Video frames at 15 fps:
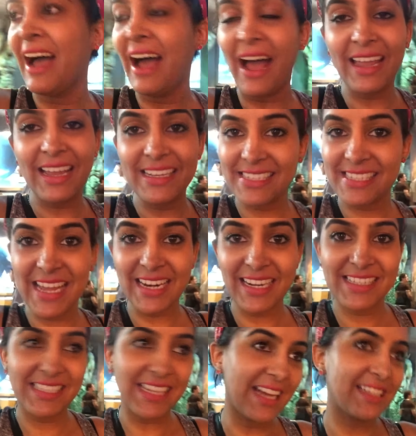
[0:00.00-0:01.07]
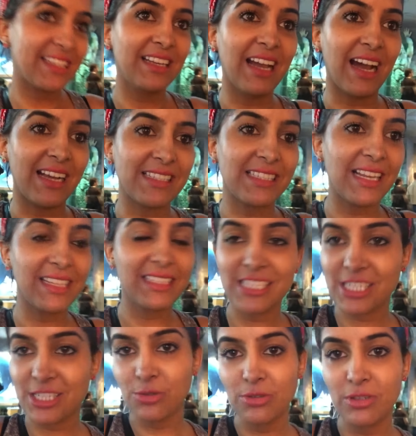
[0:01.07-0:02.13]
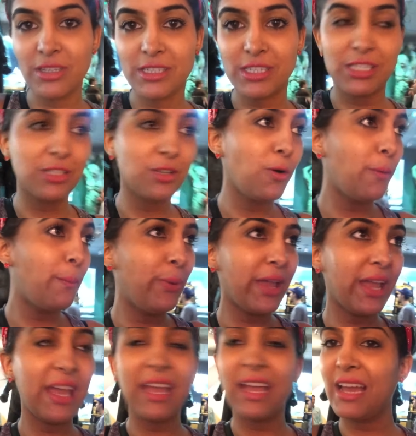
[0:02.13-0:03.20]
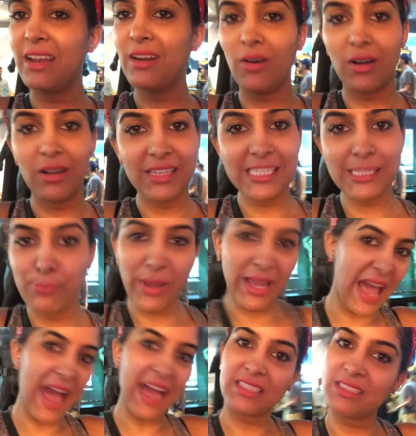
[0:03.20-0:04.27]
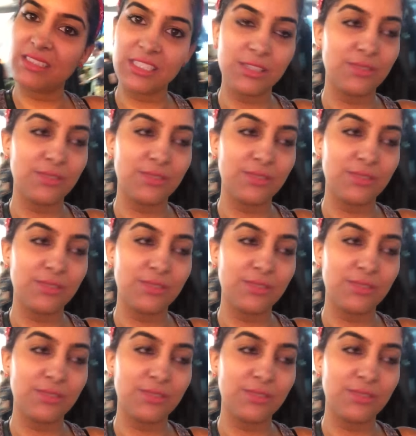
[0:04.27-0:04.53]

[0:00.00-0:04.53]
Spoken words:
I just get excited, guys. Like, this studio is so big and all these big actors